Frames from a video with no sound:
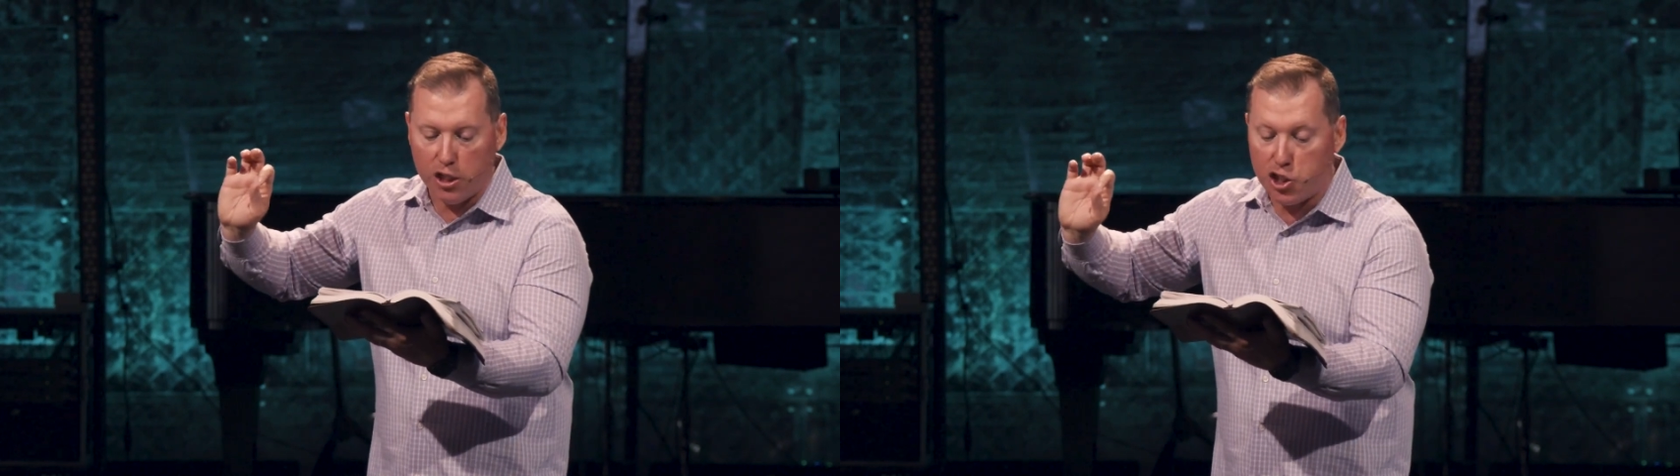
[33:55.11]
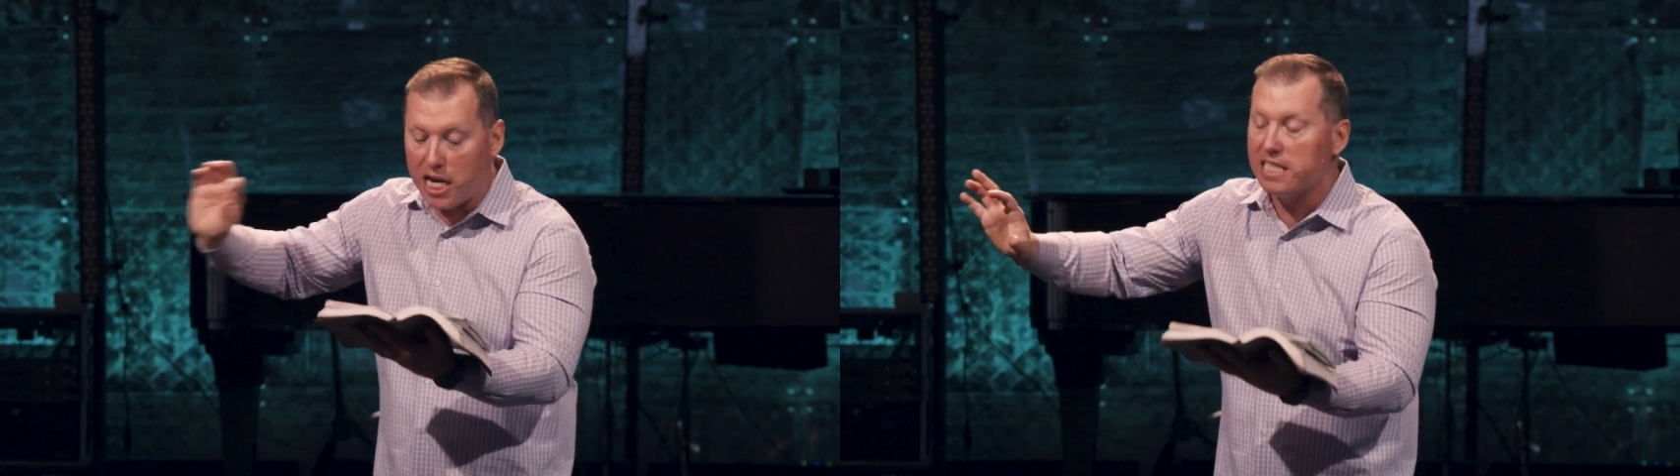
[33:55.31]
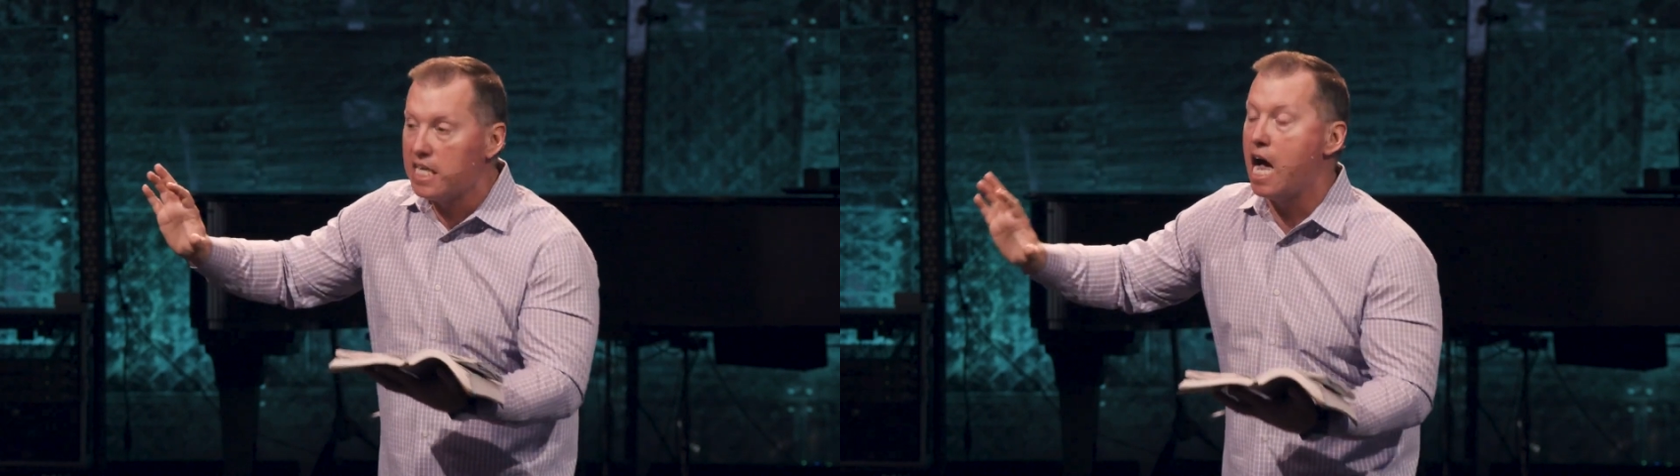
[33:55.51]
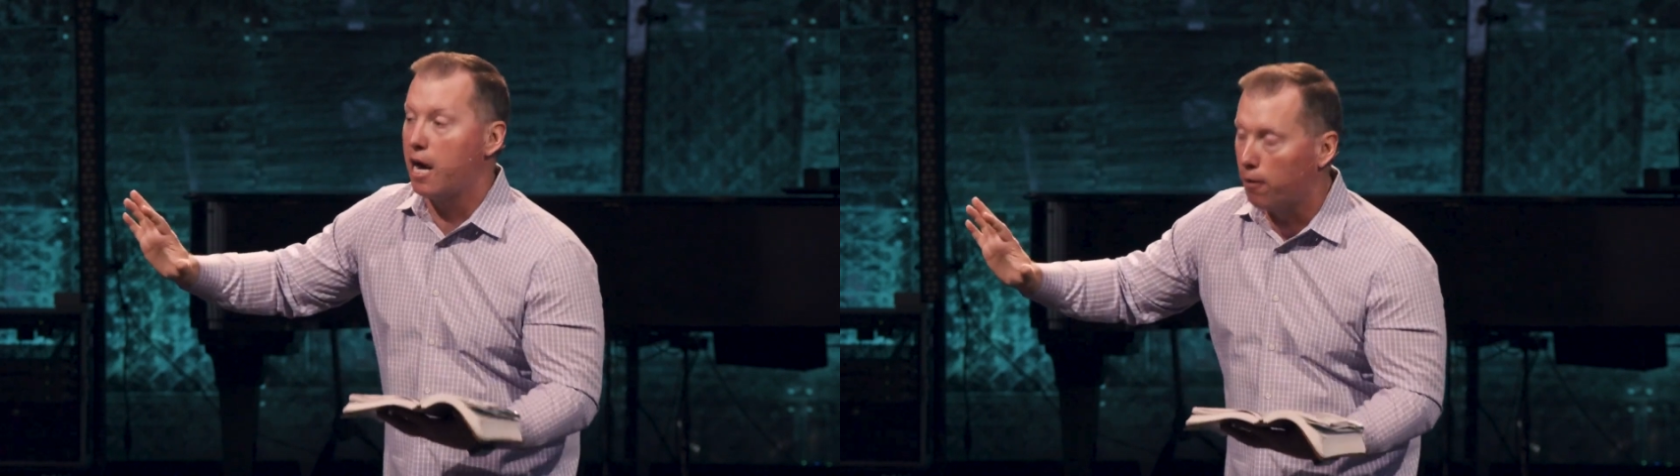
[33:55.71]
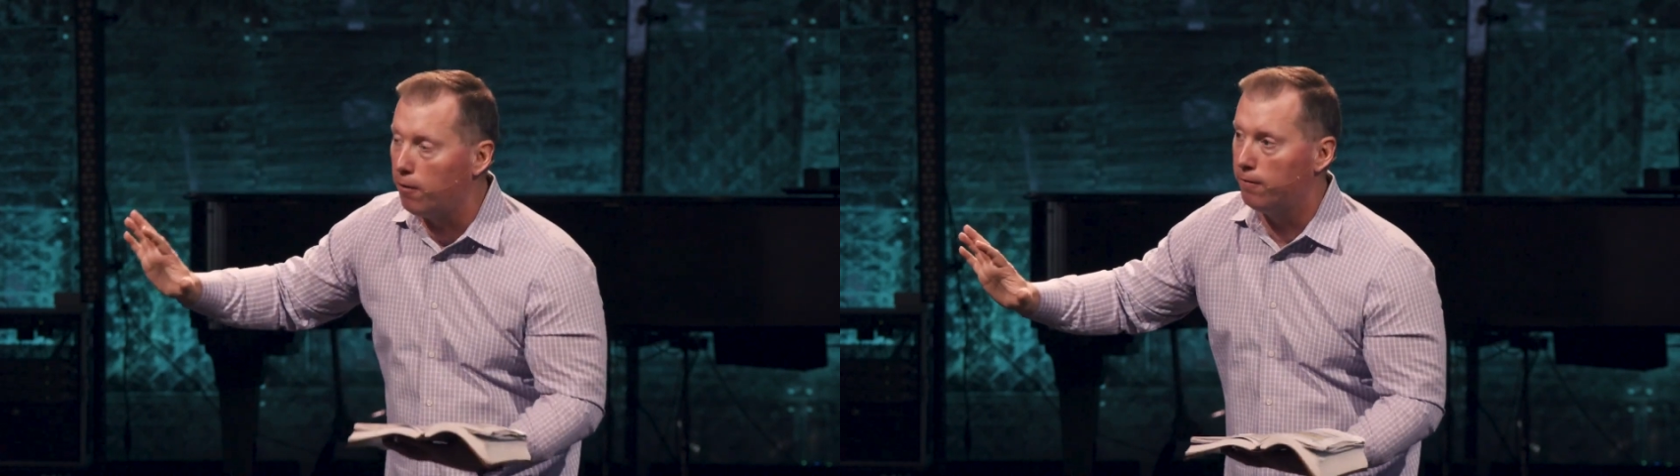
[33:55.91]

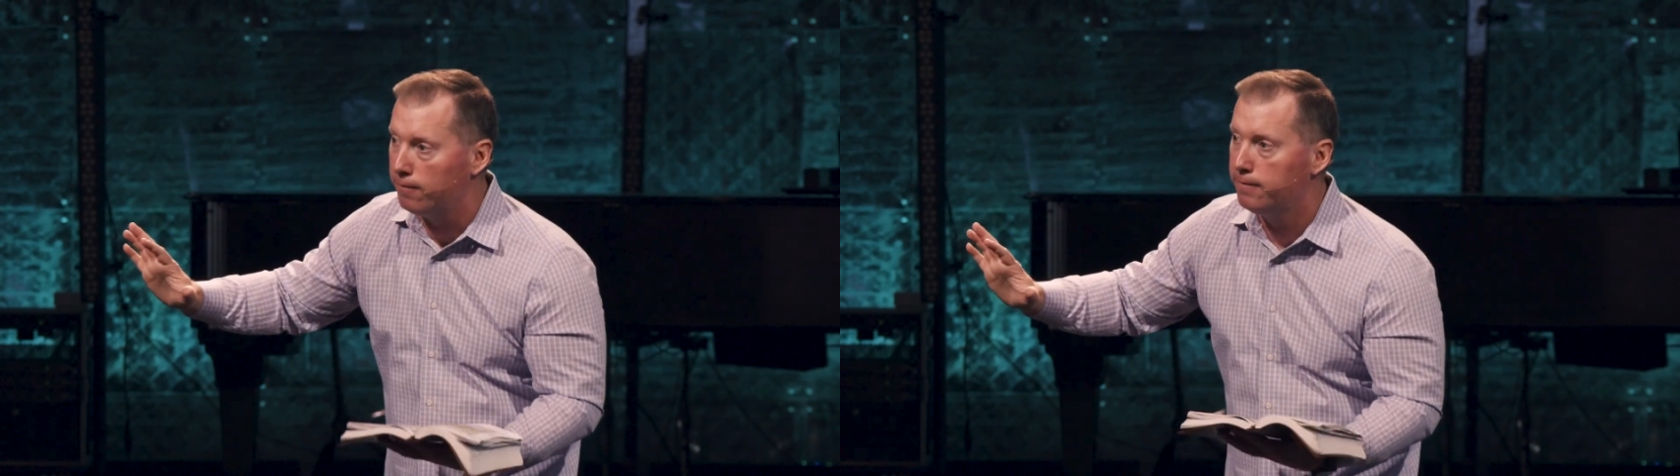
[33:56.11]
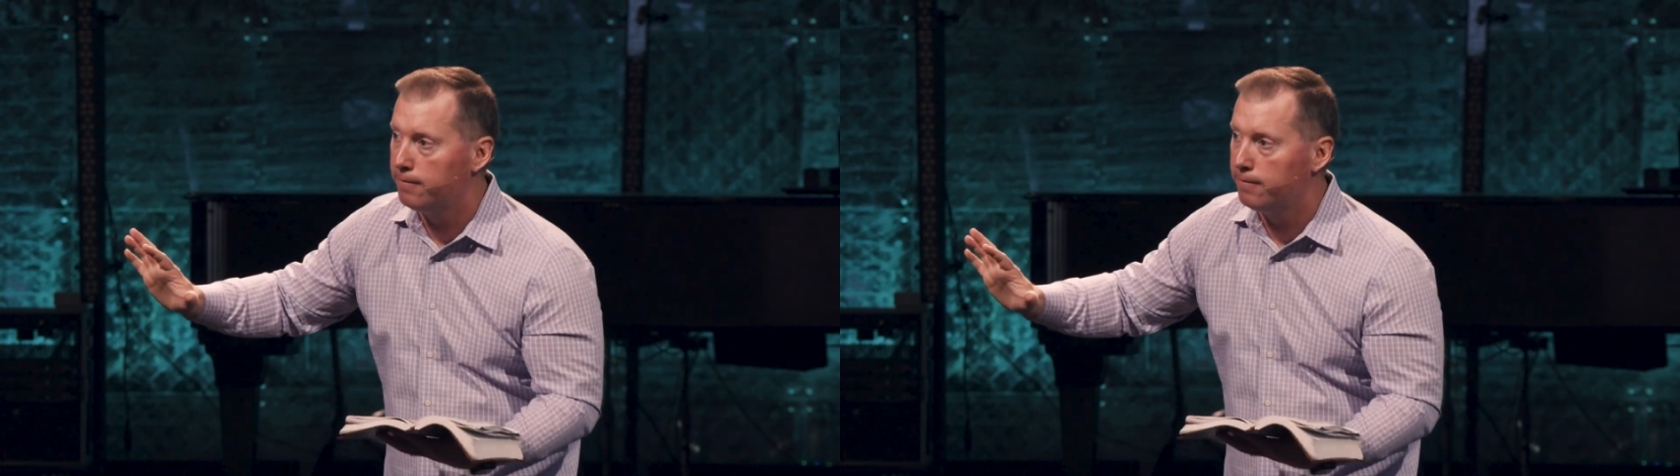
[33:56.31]
Gentile.